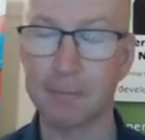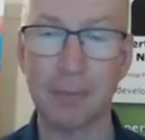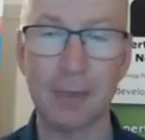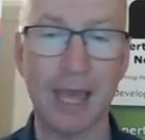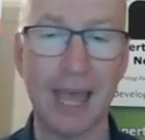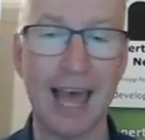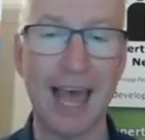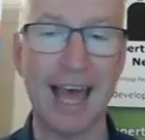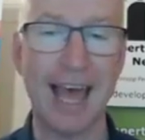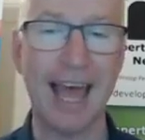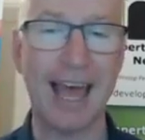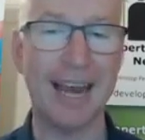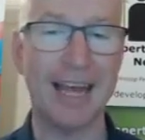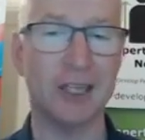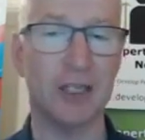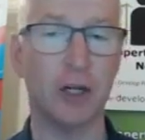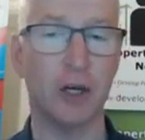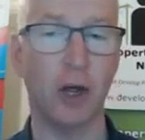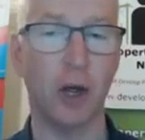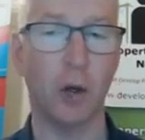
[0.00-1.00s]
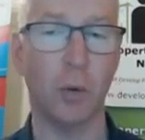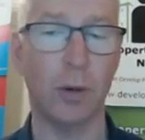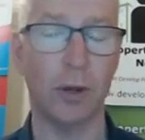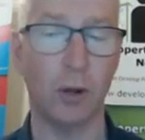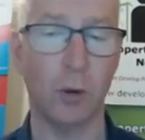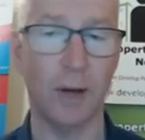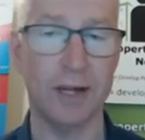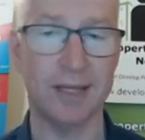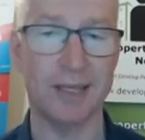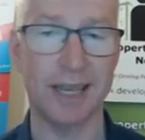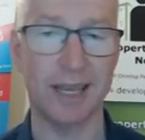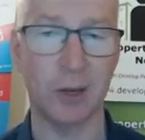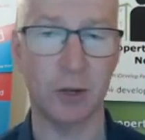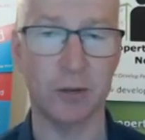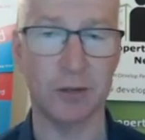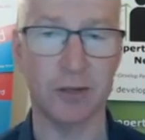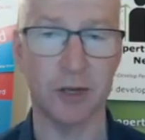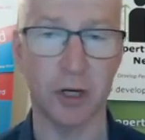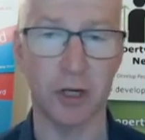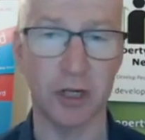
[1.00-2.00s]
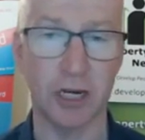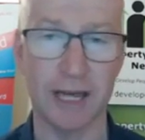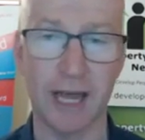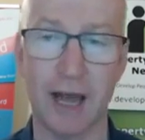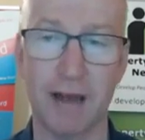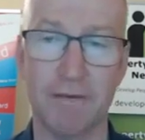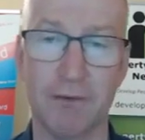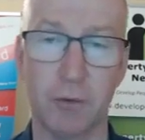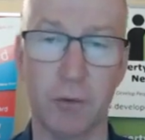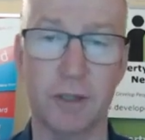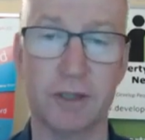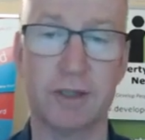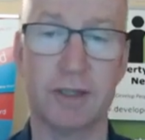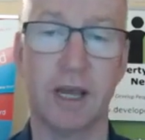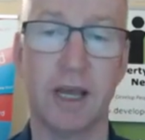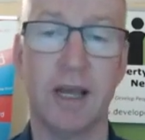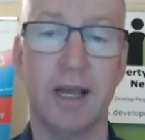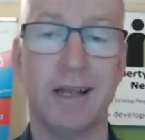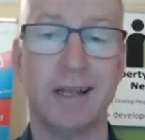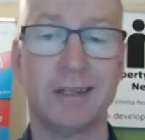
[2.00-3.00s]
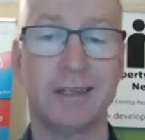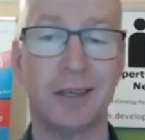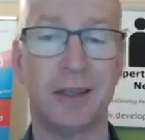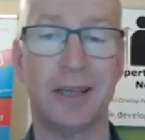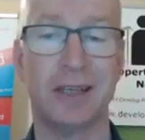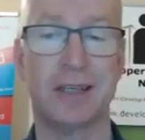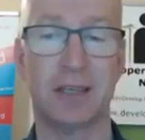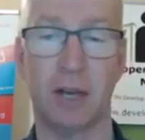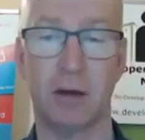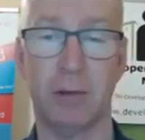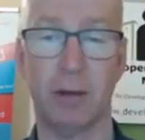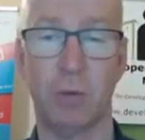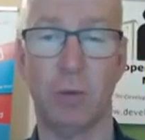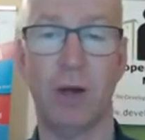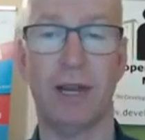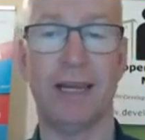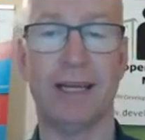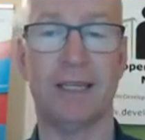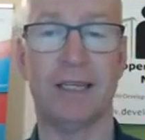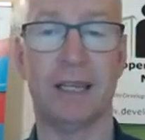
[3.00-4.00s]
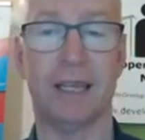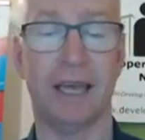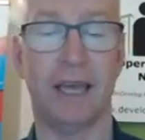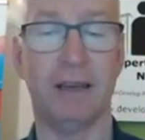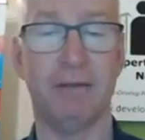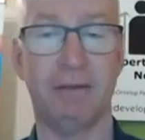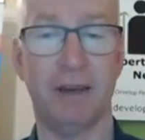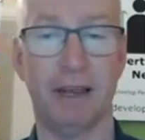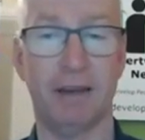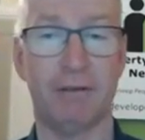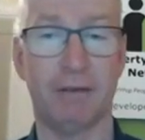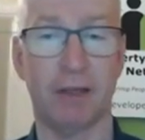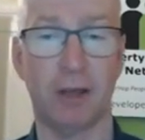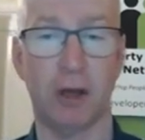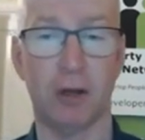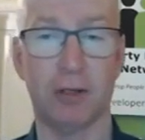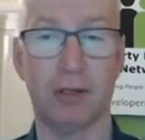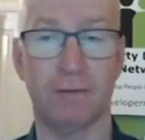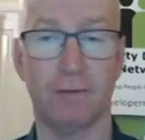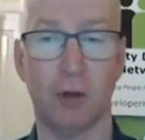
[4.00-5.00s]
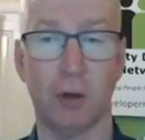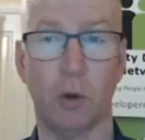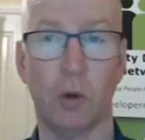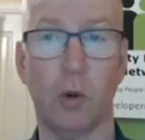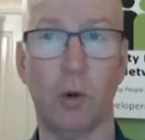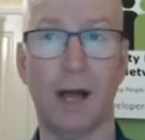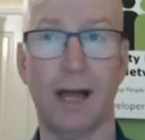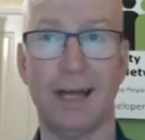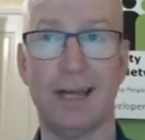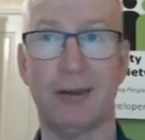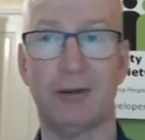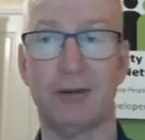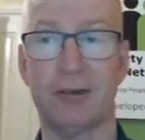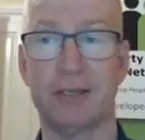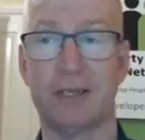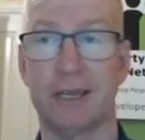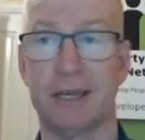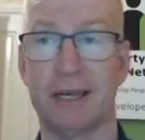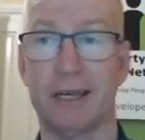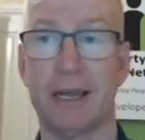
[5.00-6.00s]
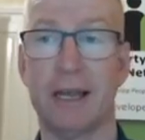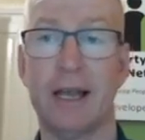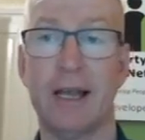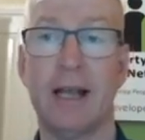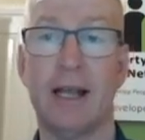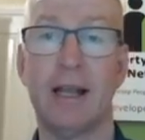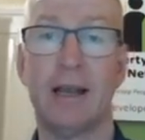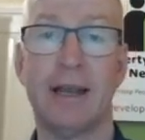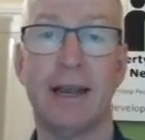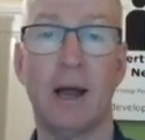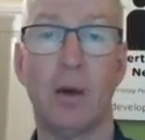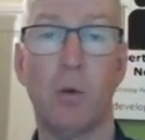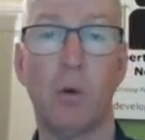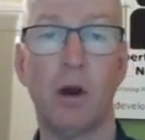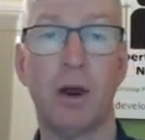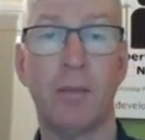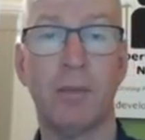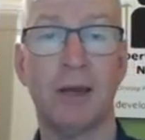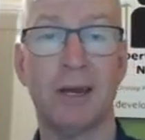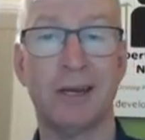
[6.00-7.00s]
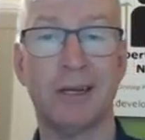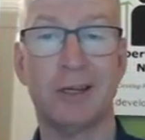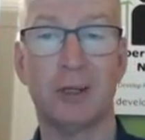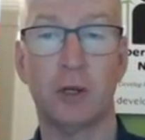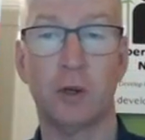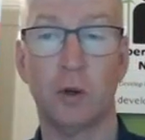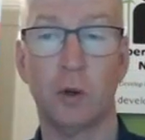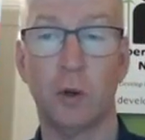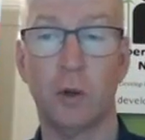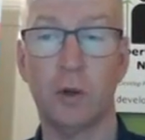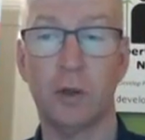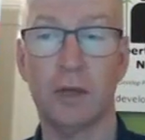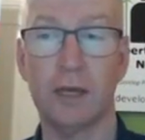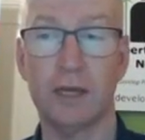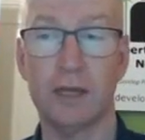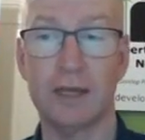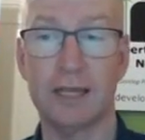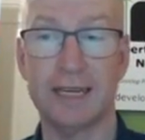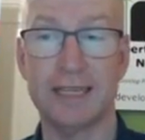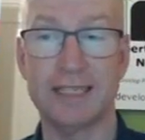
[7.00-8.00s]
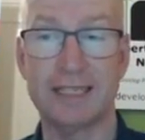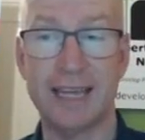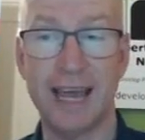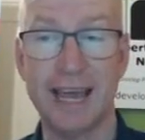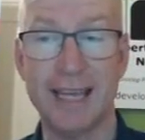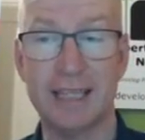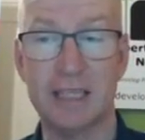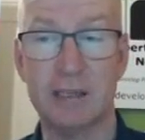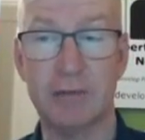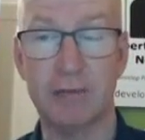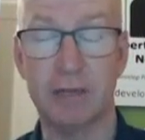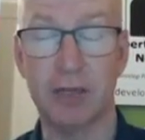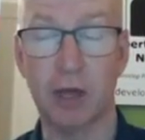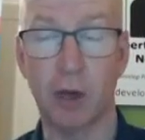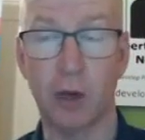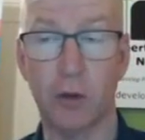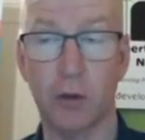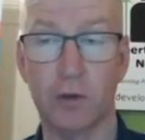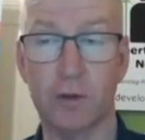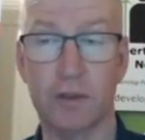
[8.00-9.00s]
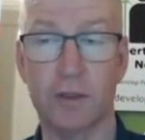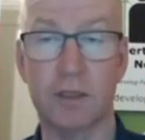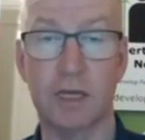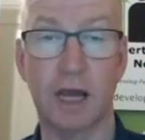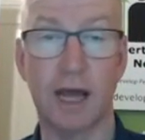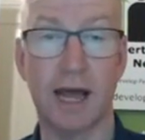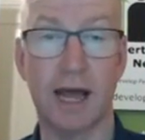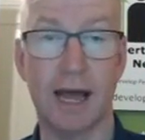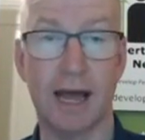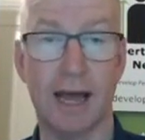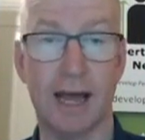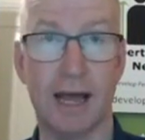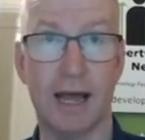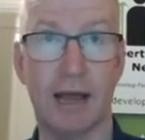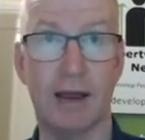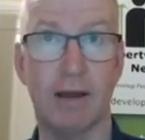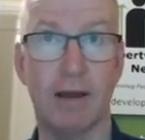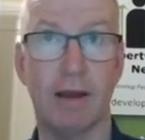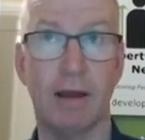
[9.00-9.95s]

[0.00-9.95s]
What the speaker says: And as you know, we always kick on socially afterwards. So that's going to be well into the evening for those of you who are interested. Now, what I'm going to do, the dates for those, I'm